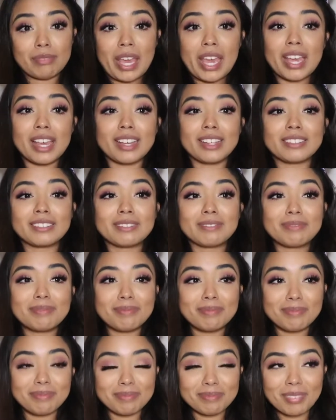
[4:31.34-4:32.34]
Like,
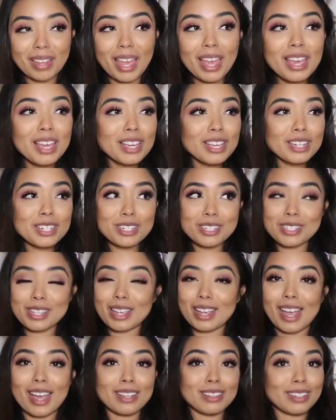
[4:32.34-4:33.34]
she's
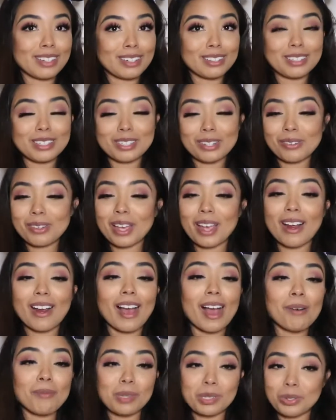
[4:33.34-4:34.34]
like, I literally don't care.
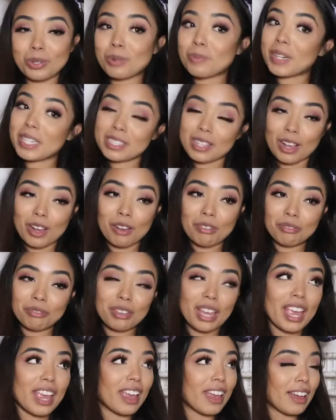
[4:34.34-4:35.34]
I'm gonna do it myself.
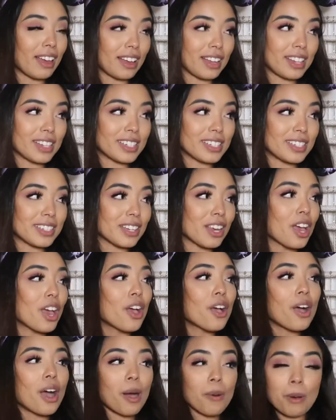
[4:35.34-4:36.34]
And
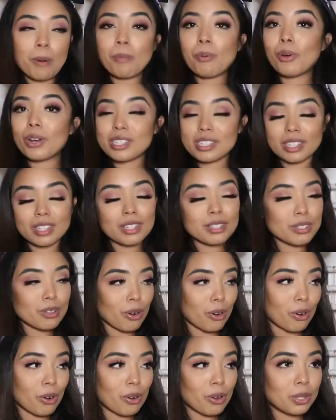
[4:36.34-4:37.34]
I'm gonna poison this
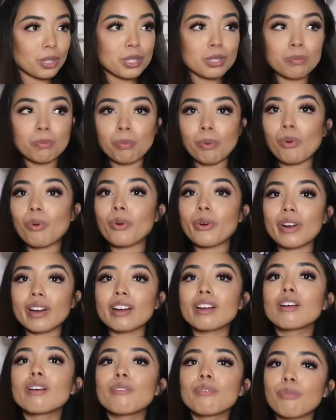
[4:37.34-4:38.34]
girl, this
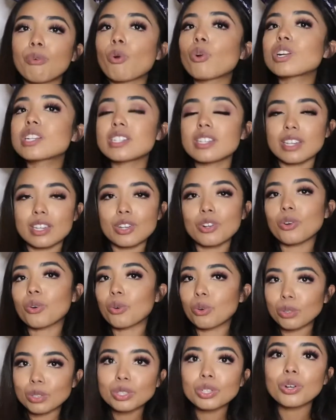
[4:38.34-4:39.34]
poor 14 year
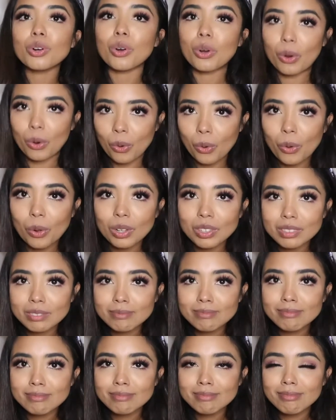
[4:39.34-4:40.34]
old girl
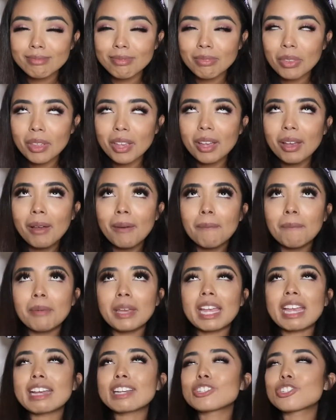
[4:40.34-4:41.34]

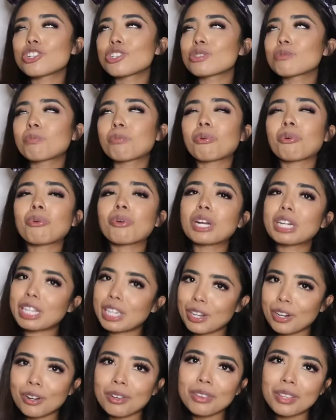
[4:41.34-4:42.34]
because she's
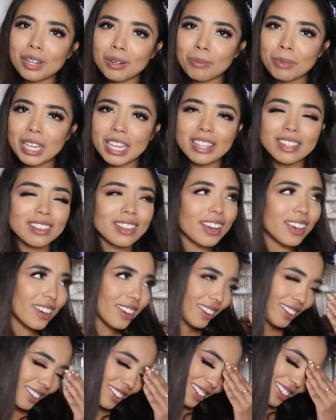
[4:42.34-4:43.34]
prettier than me. Like,